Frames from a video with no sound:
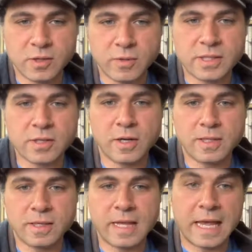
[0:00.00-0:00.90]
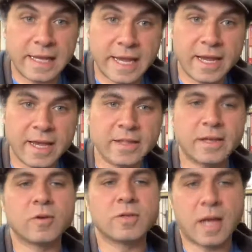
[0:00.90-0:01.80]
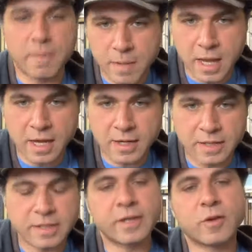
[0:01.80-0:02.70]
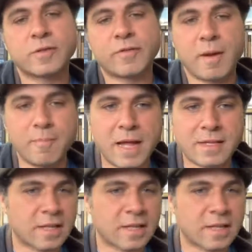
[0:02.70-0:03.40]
So it starts in LA, and then it goes to Amman, and then it goes from Amman.